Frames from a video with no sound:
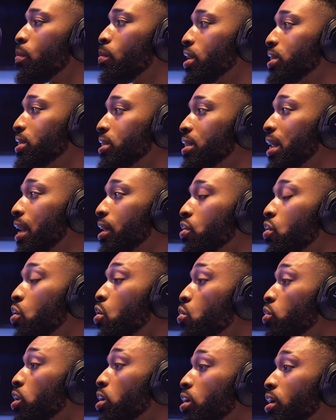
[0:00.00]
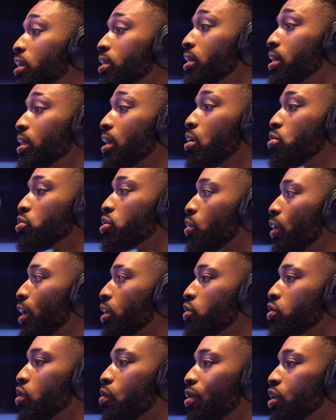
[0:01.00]
but you see, like, the whole of last year I was
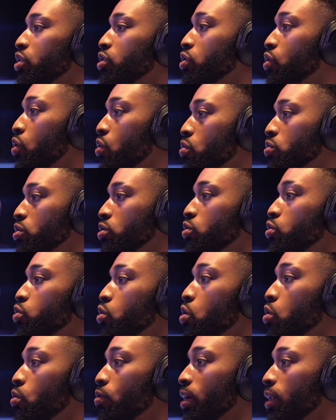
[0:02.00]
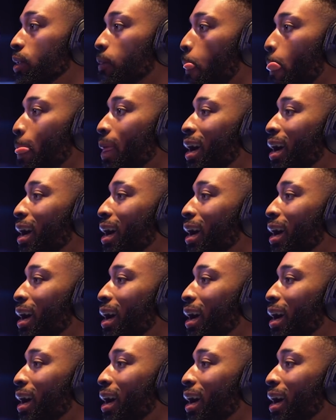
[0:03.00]
doing so much shows and touring,